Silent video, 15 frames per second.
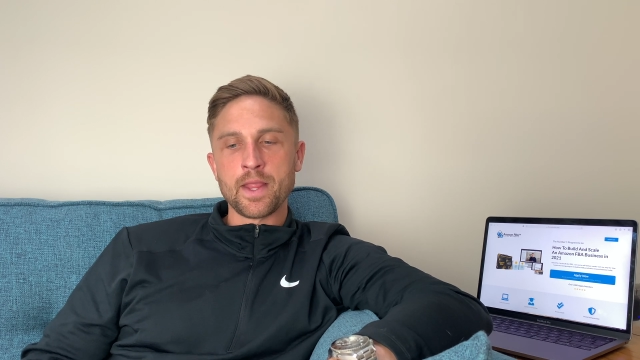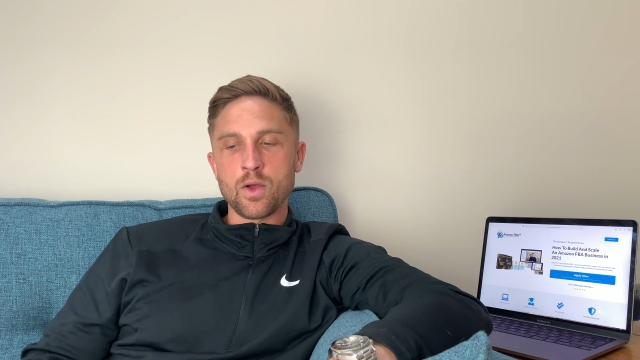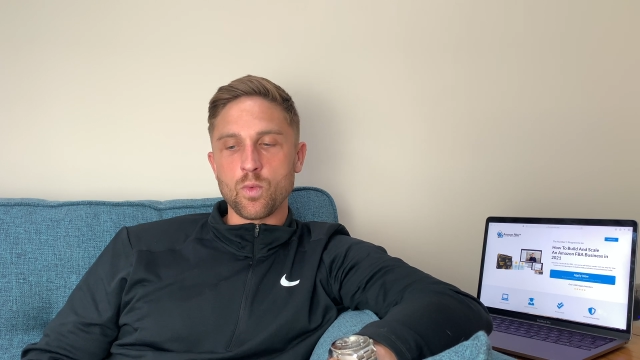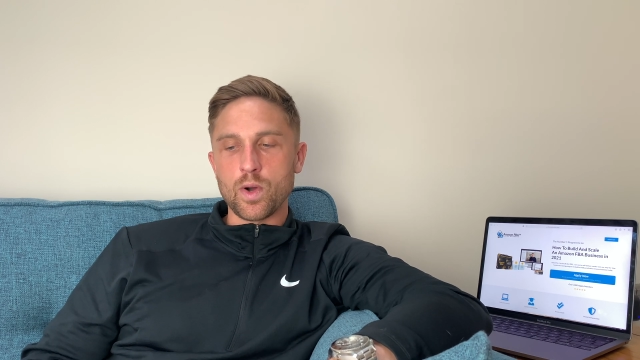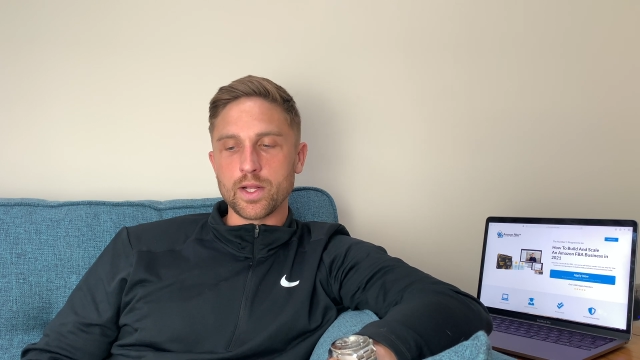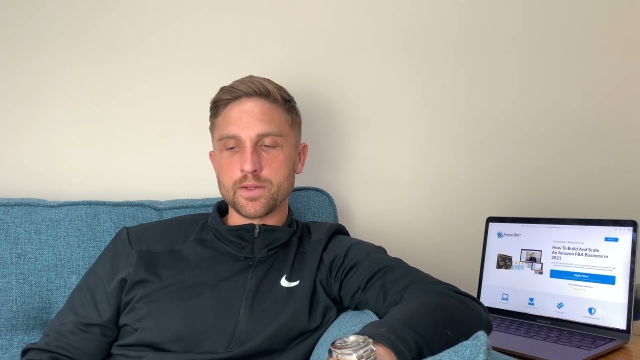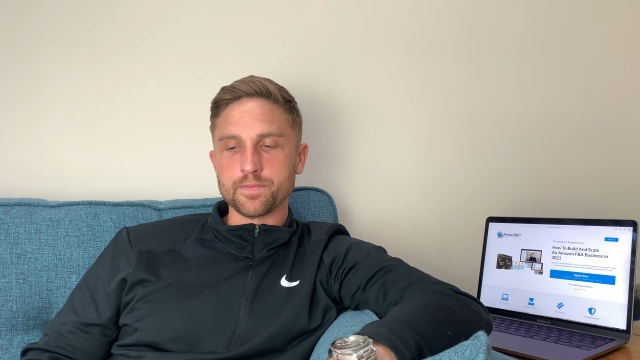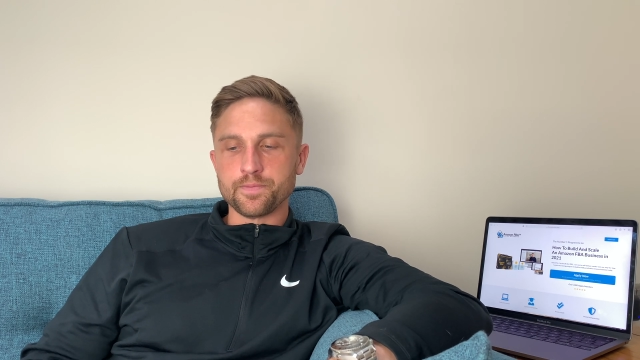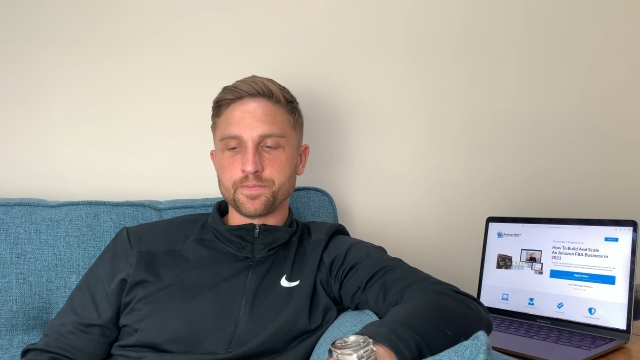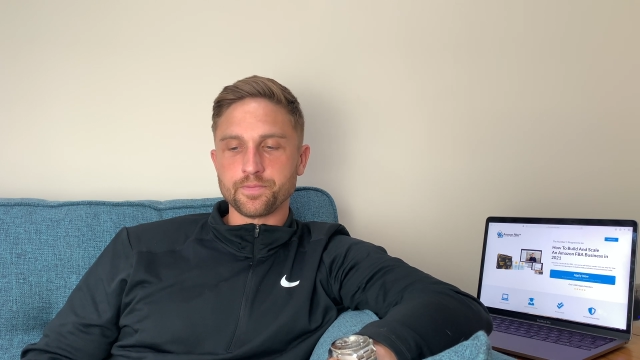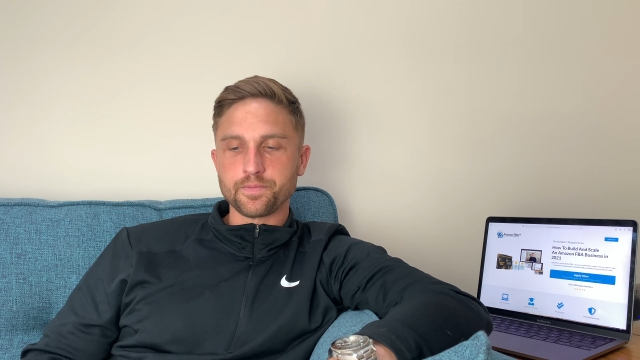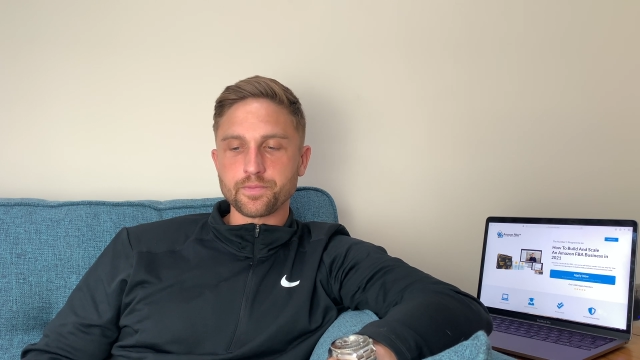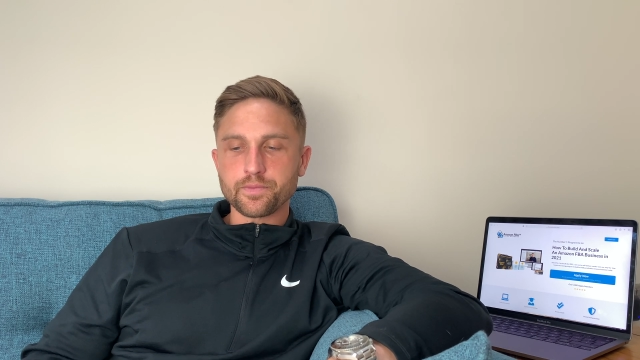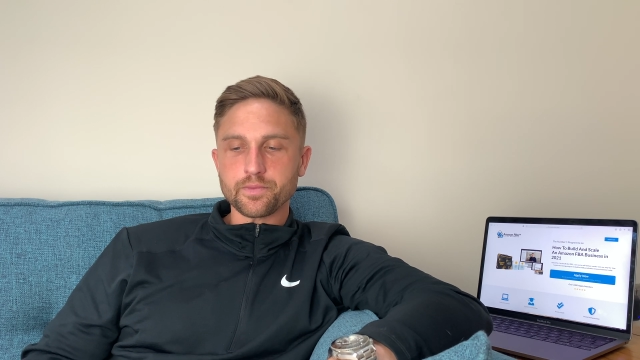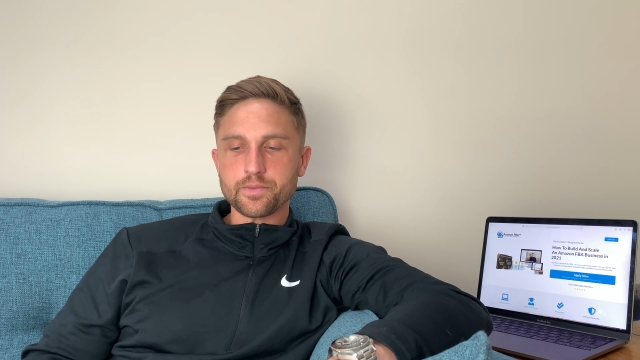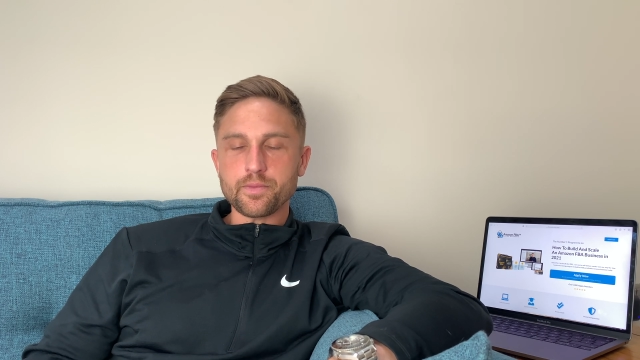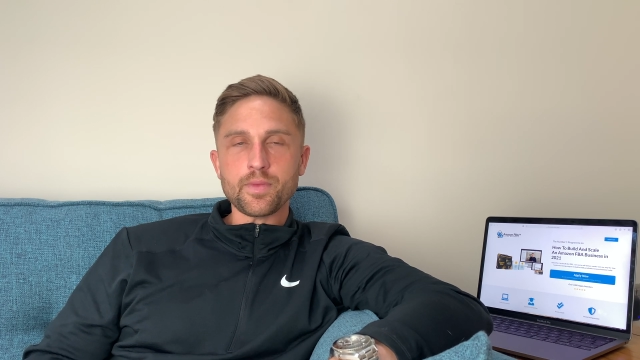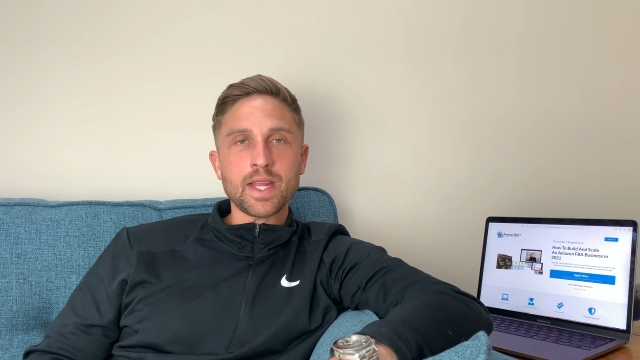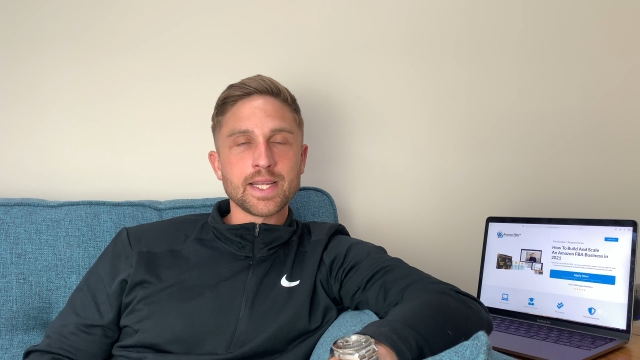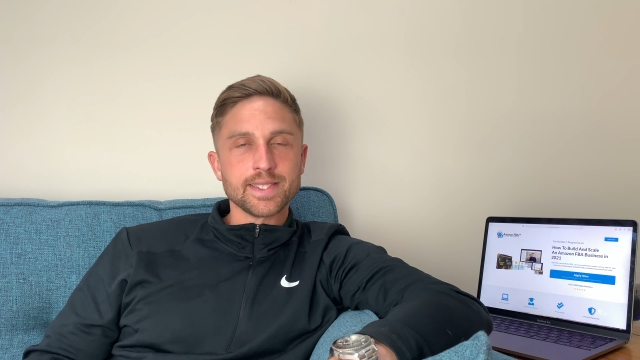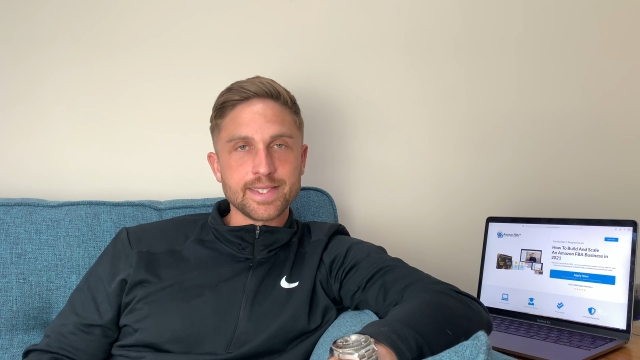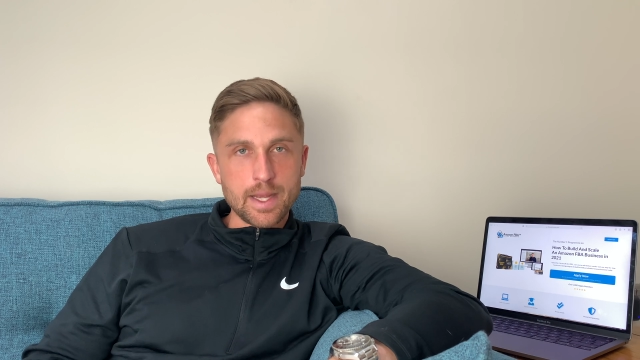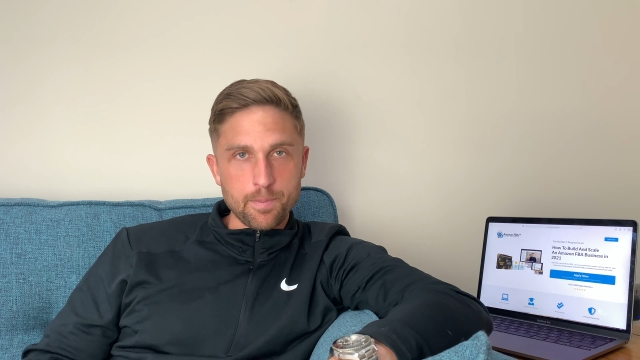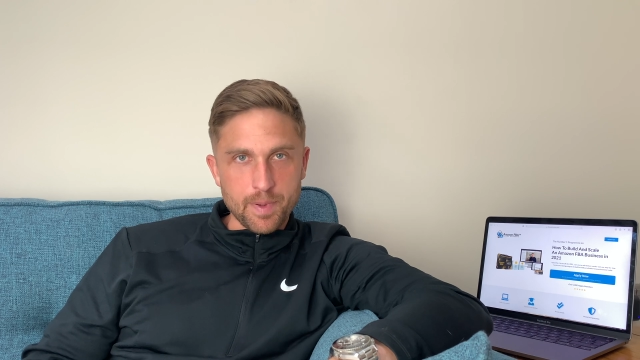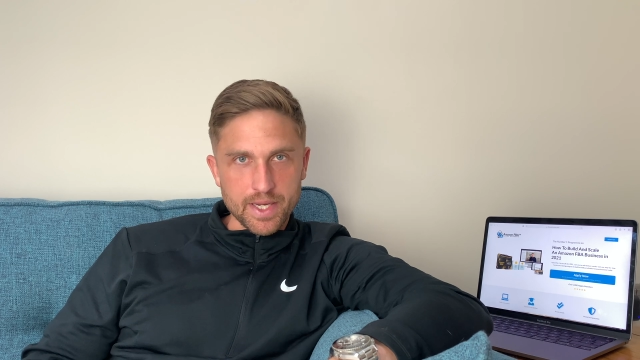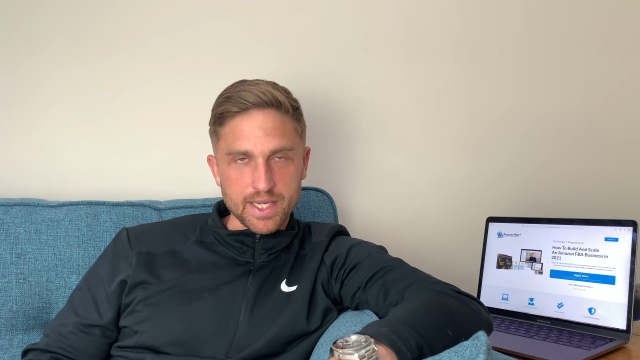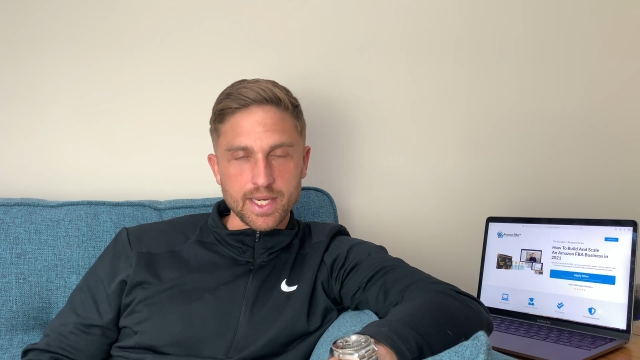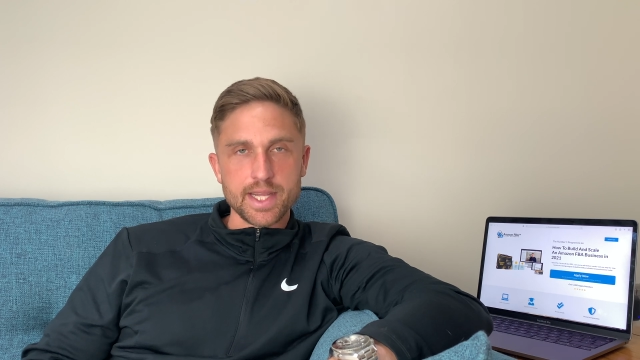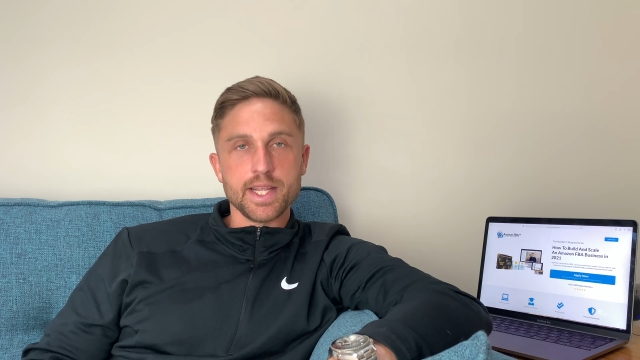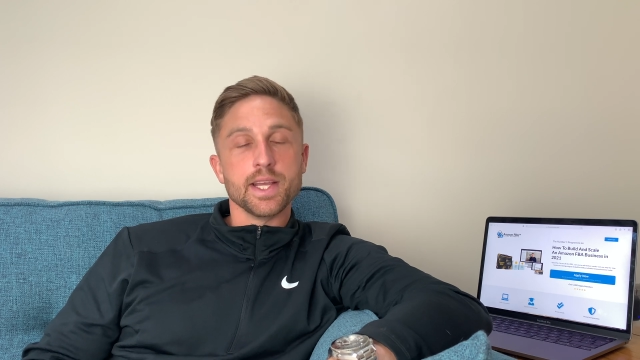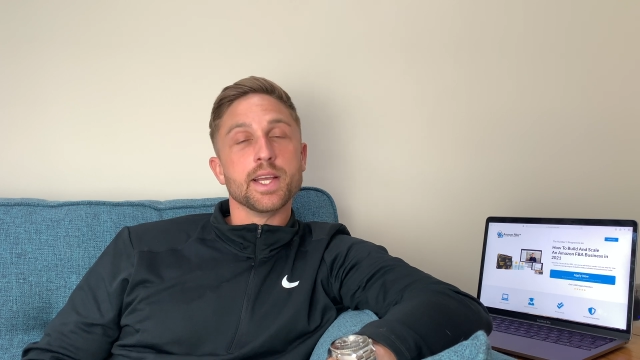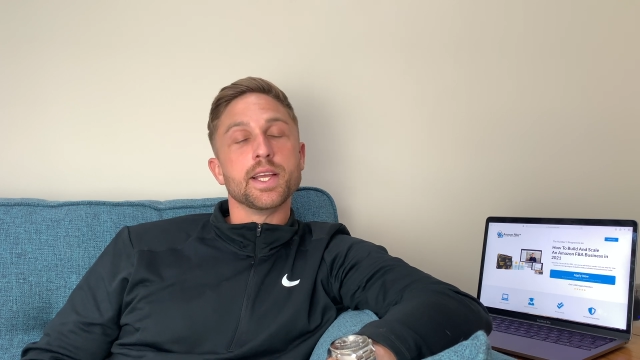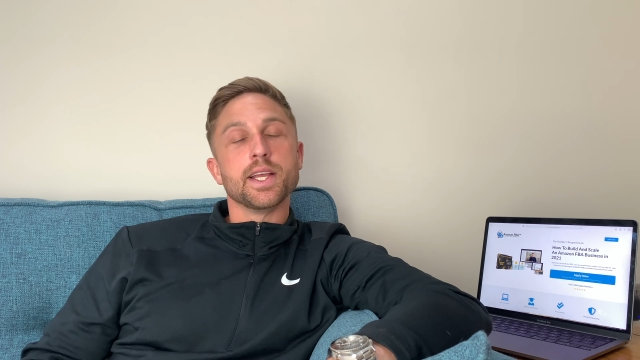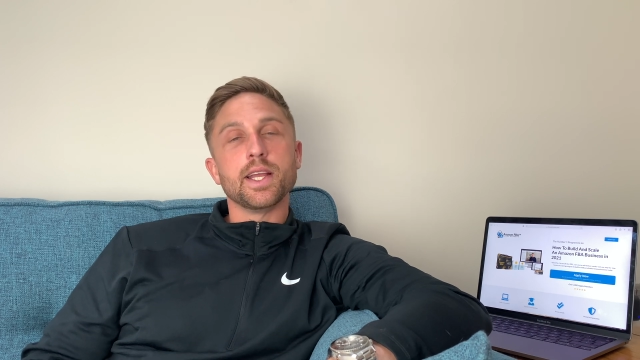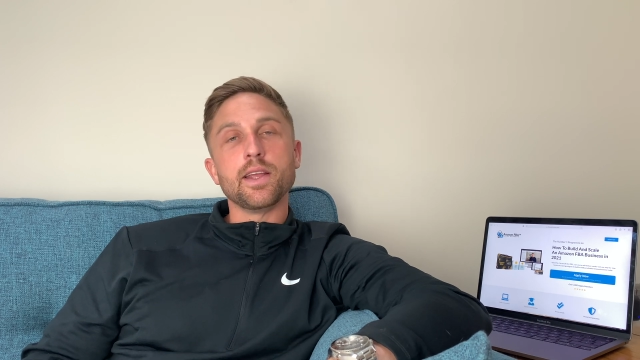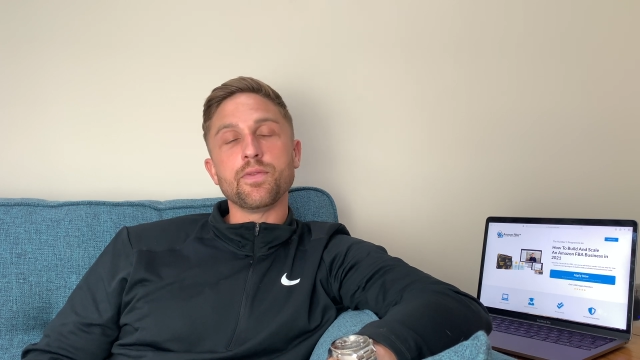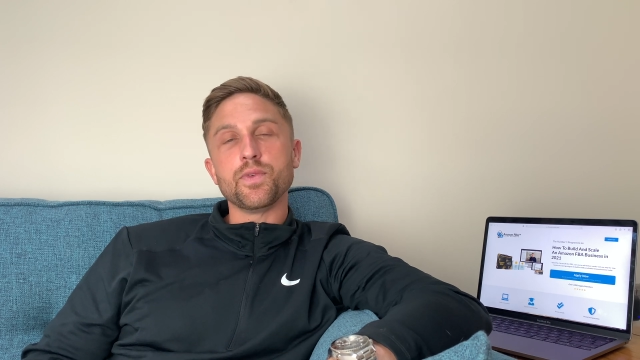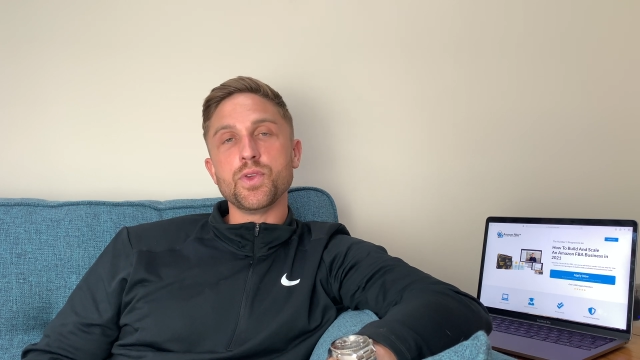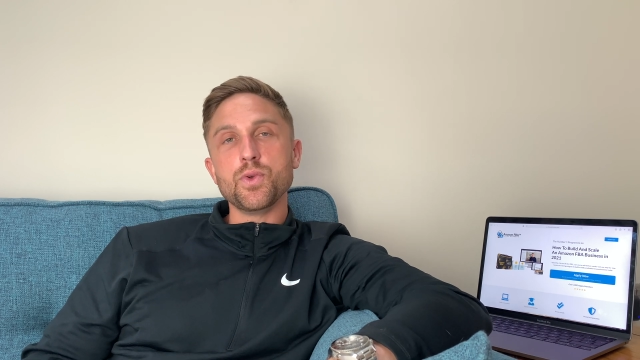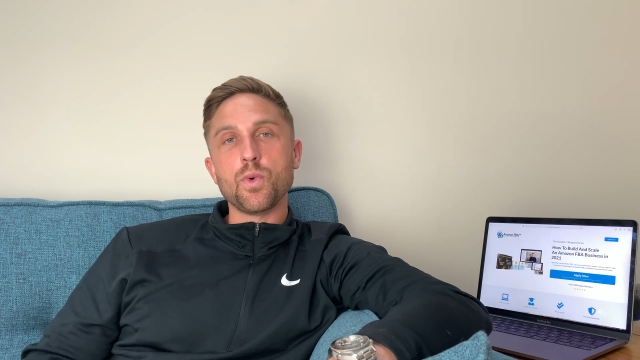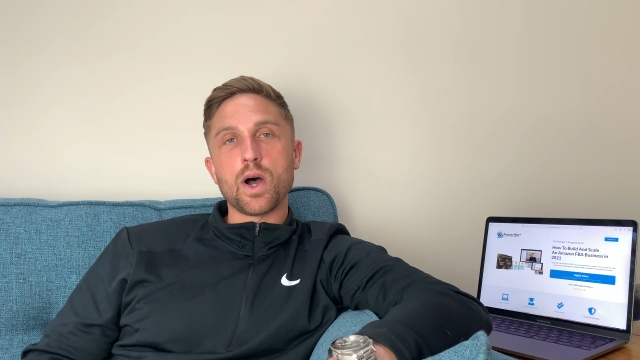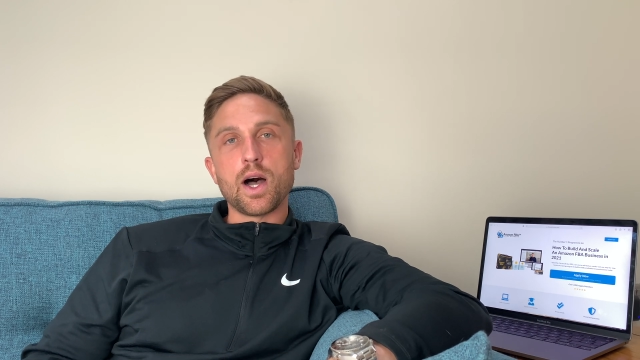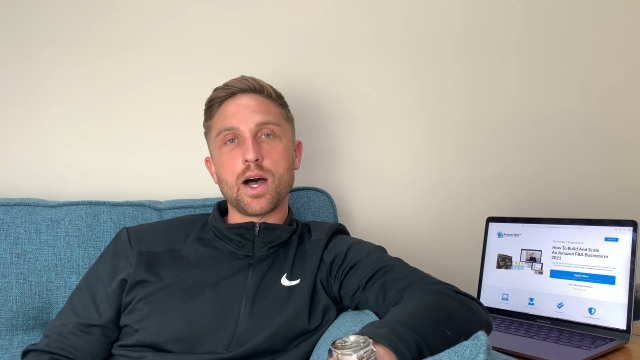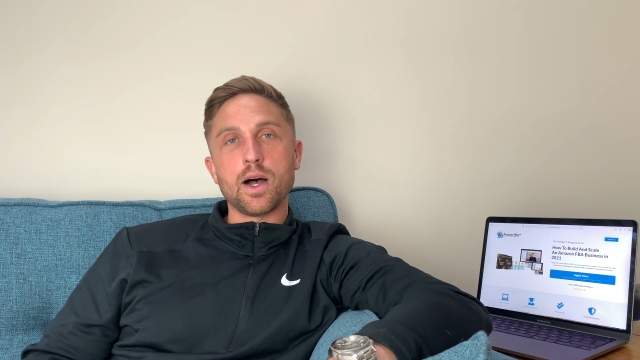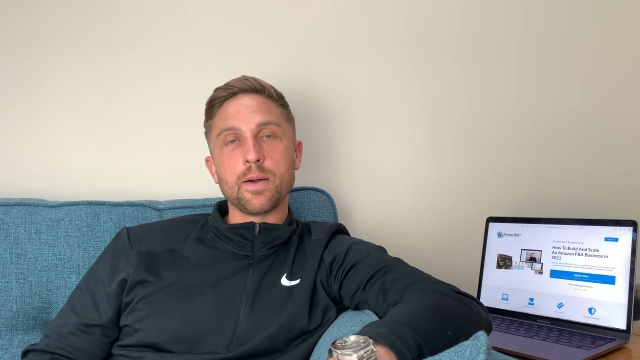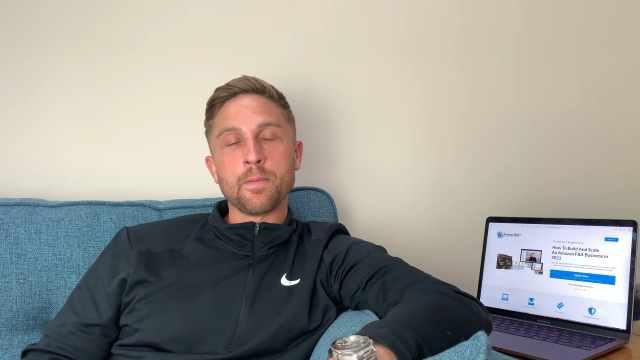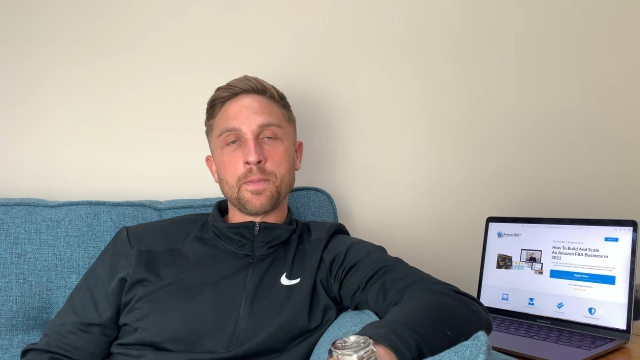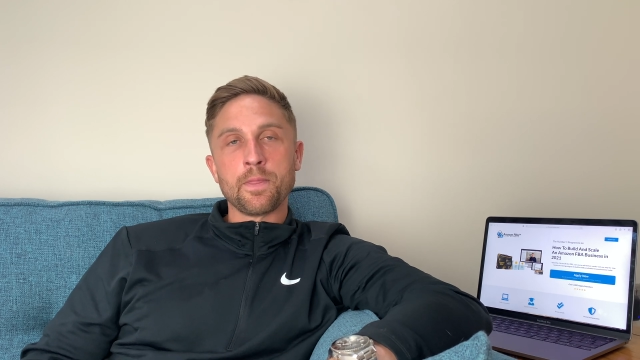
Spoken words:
Well, typically, if you are